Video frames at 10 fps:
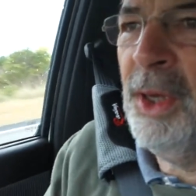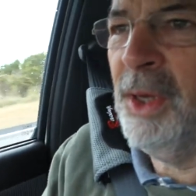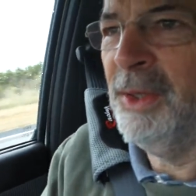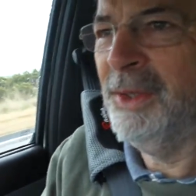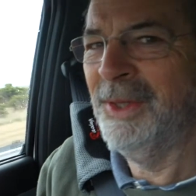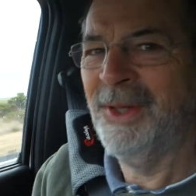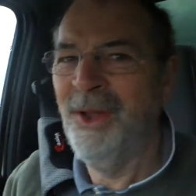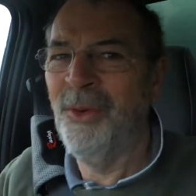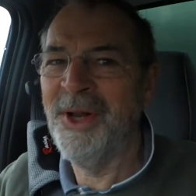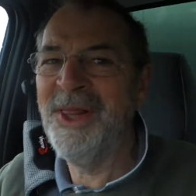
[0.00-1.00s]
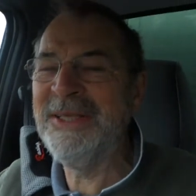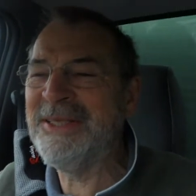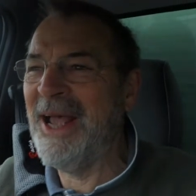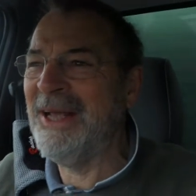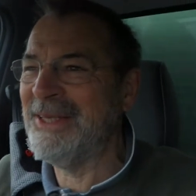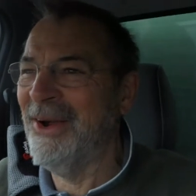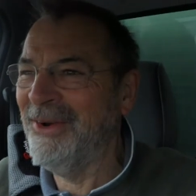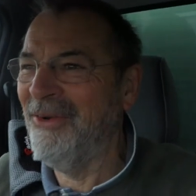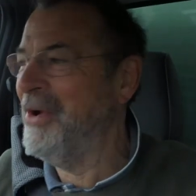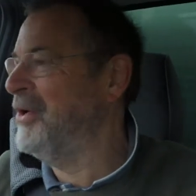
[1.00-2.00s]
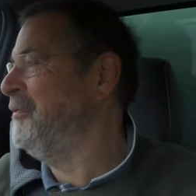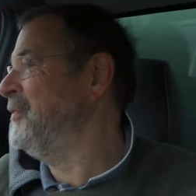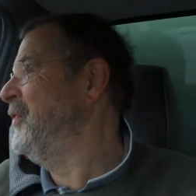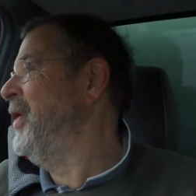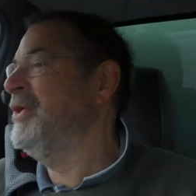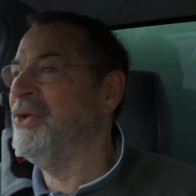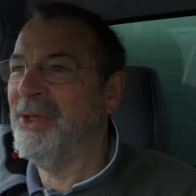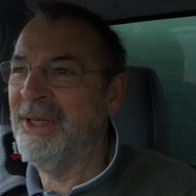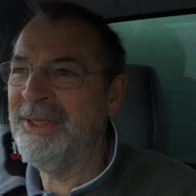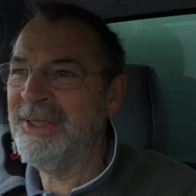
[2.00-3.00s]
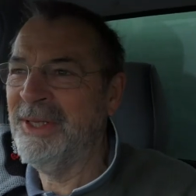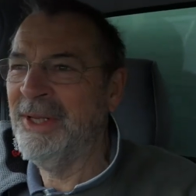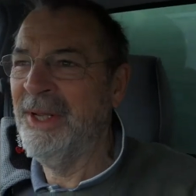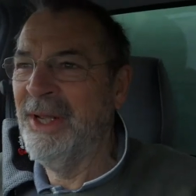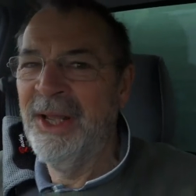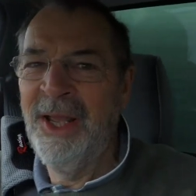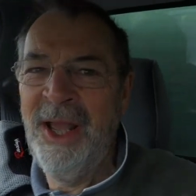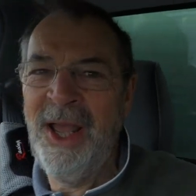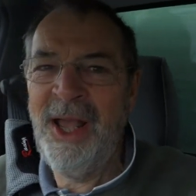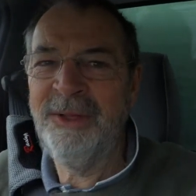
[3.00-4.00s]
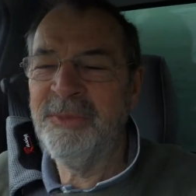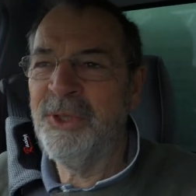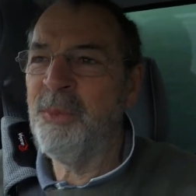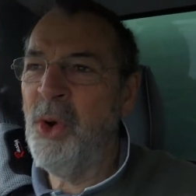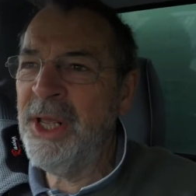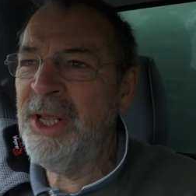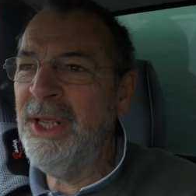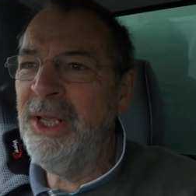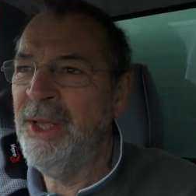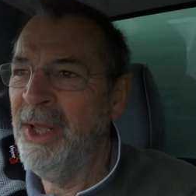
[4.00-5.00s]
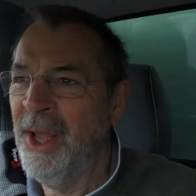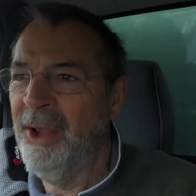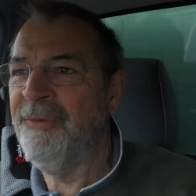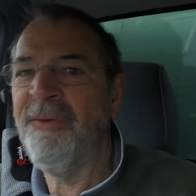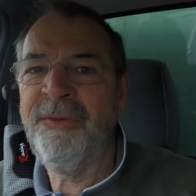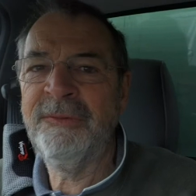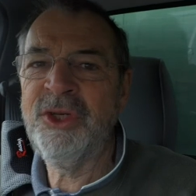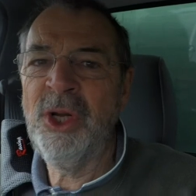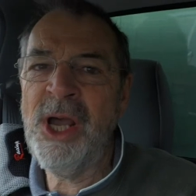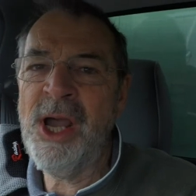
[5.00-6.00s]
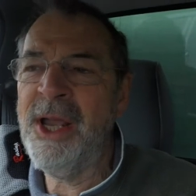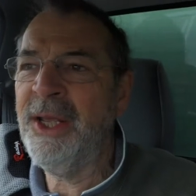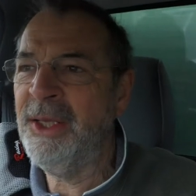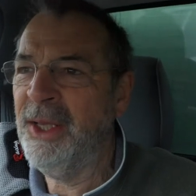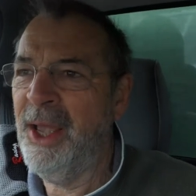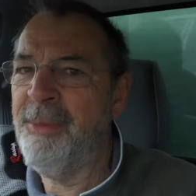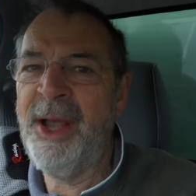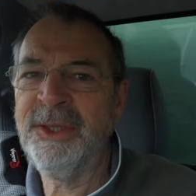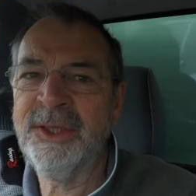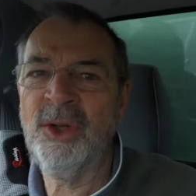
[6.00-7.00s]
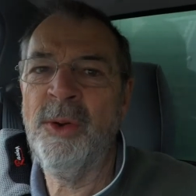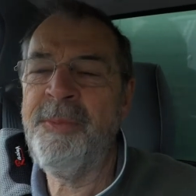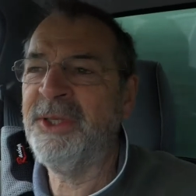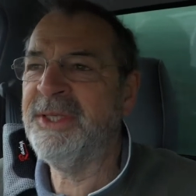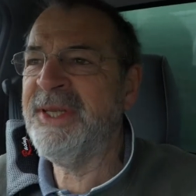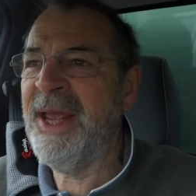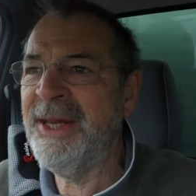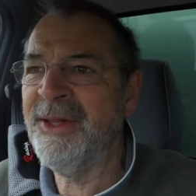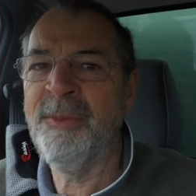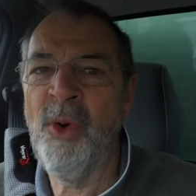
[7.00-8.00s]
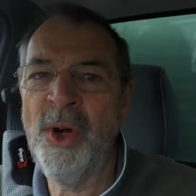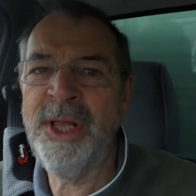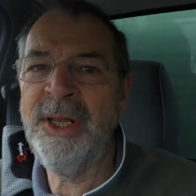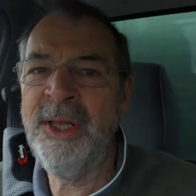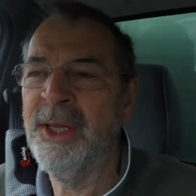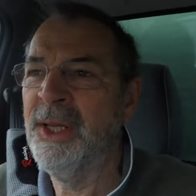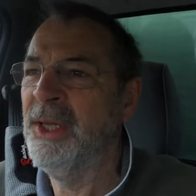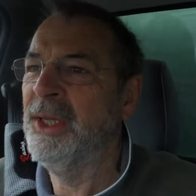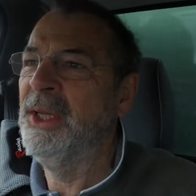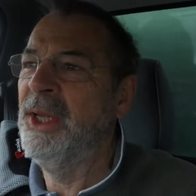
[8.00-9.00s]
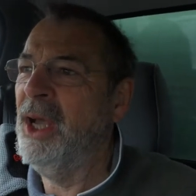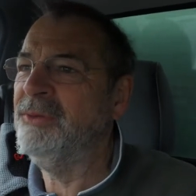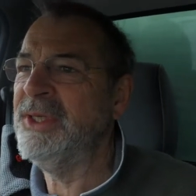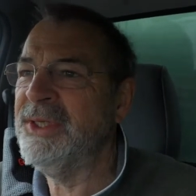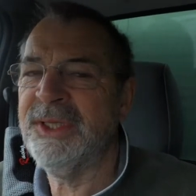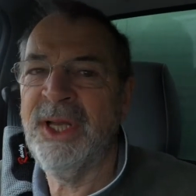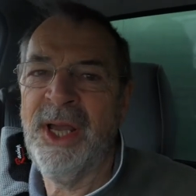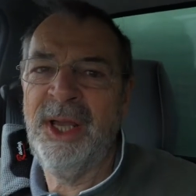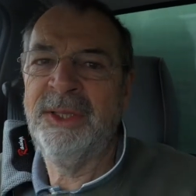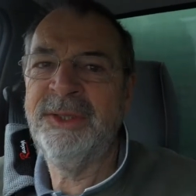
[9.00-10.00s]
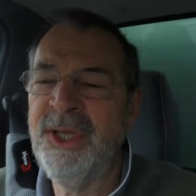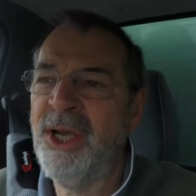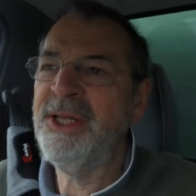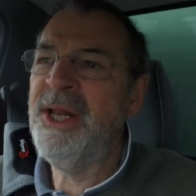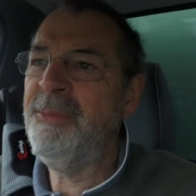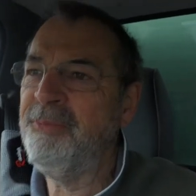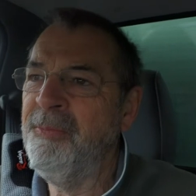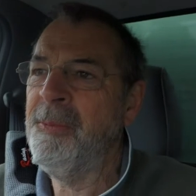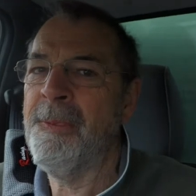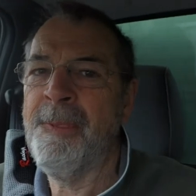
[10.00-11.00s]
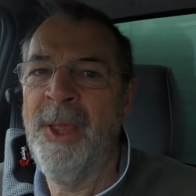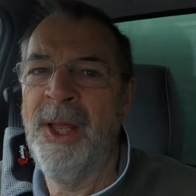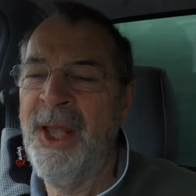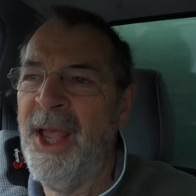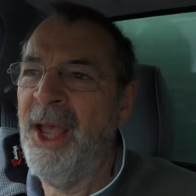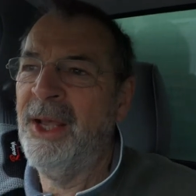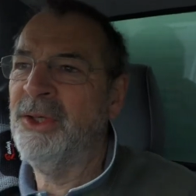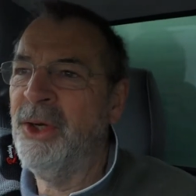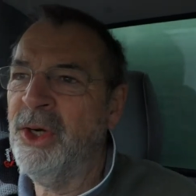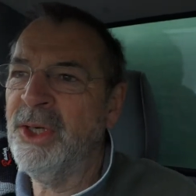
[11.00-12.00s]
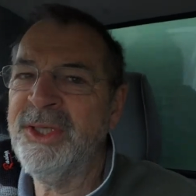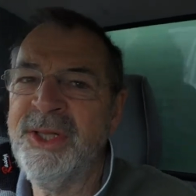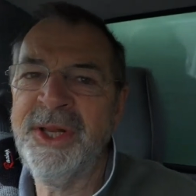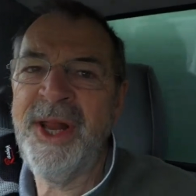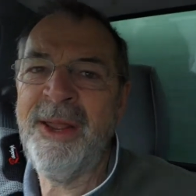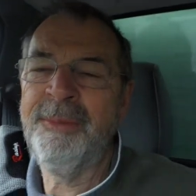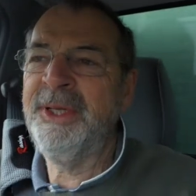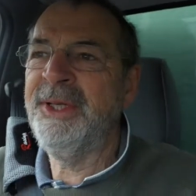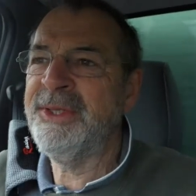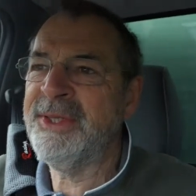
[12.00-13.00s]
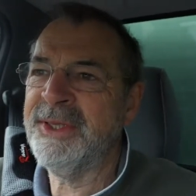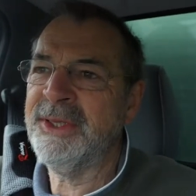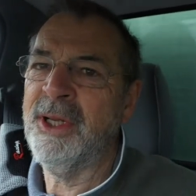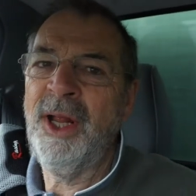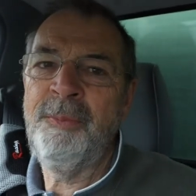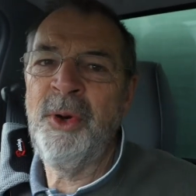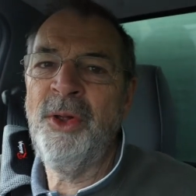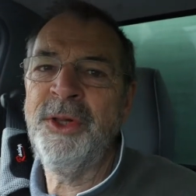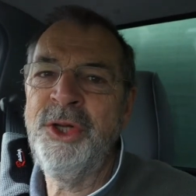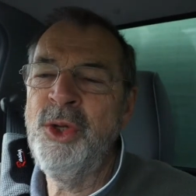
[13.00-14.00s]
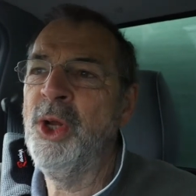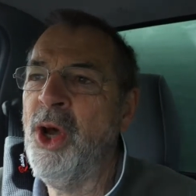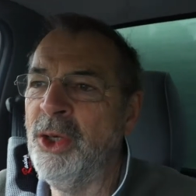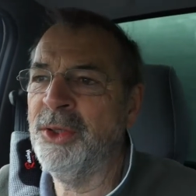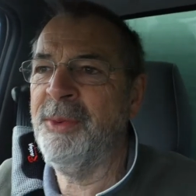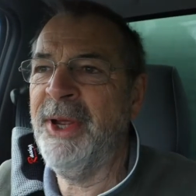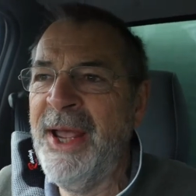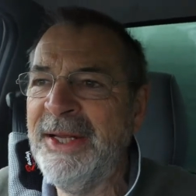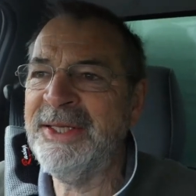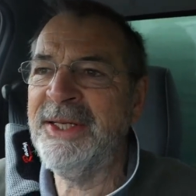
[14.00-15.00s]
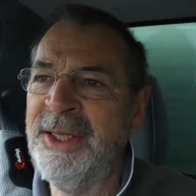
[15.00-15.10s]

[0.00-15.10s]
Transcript: Well, one of these days I'm going to run off the road doing this. Um, good morning, 5th of July, about quarter past 10 in the morning. I've just uh, tidied up, uh, gone across to the neighbours, put on the new lock on the gate,